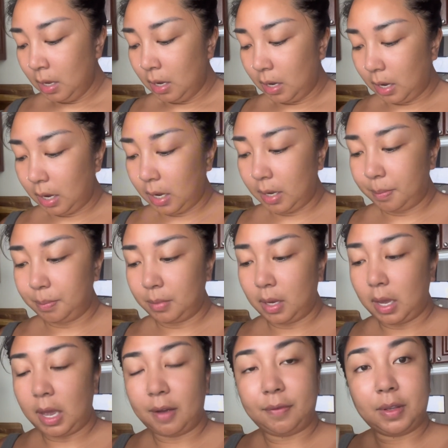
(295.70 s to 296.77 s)
I'm
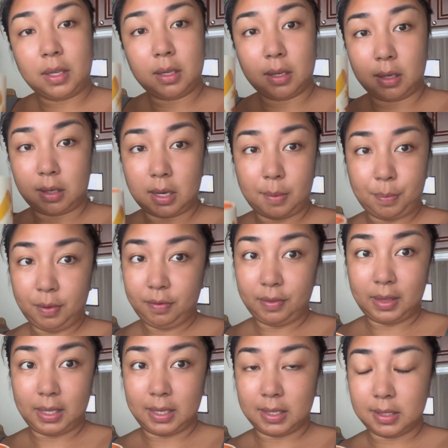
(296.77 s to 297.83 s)
having a cup of
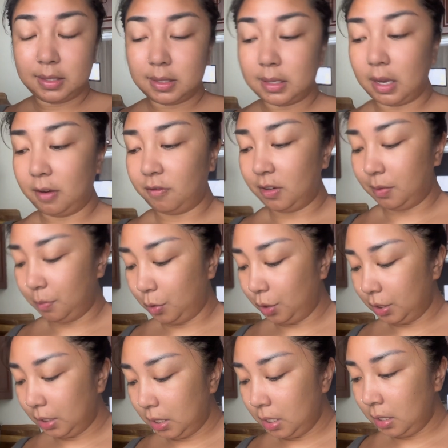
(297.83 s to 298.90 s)
this every
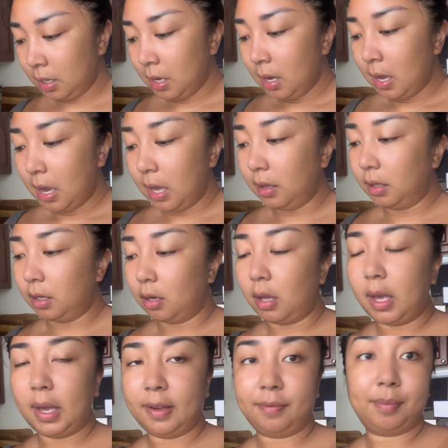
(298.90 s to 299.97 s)
morning, and then I'll
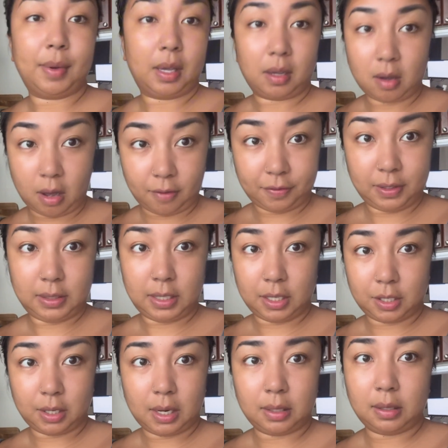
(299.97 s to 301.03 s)
have my coffee later,
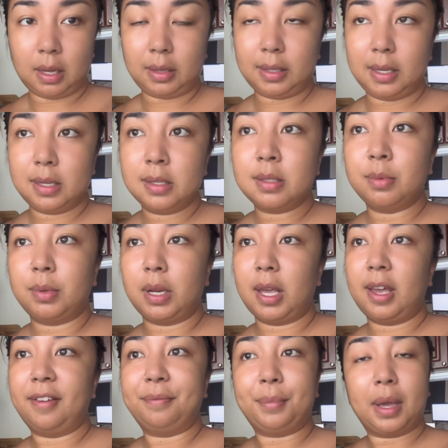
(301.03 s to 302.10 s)
and at least when I
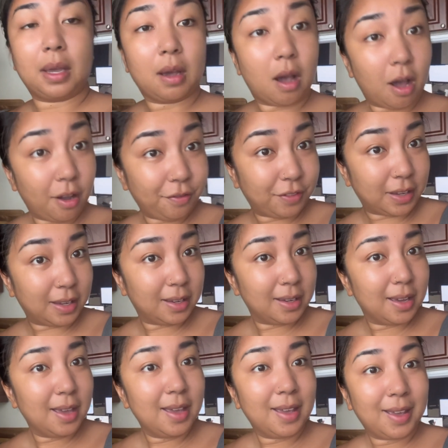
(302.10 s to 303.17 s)
have my coffee,
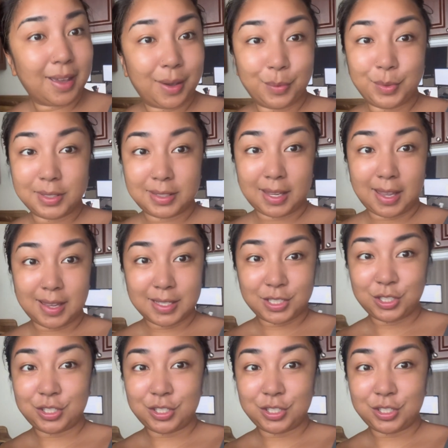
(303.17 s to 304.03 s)
it will taste